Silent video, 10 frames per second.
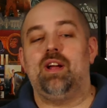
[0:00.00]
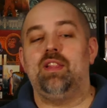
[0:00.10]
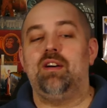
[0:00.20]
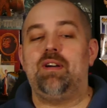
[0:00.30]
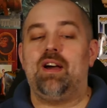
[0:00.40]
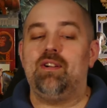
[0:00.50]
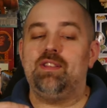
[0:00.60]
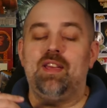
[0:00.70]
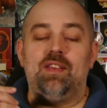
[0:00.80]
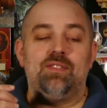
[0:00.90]
I love how he
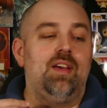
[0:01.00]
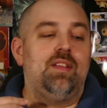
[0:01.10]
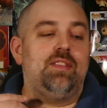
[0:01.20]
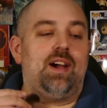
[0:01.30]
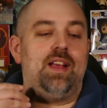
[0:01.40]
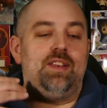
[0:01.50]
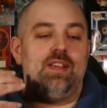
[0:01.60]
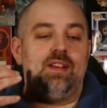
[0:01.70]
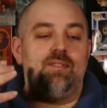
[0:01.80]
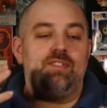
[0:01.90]
takes the
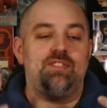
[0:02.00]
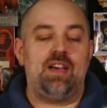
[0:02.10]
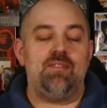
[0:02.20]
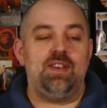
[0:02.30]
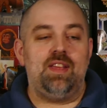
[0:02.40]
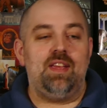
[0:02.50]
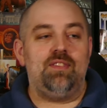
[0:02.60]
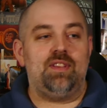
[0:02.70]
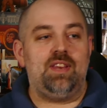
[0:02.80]
idea of the seventies,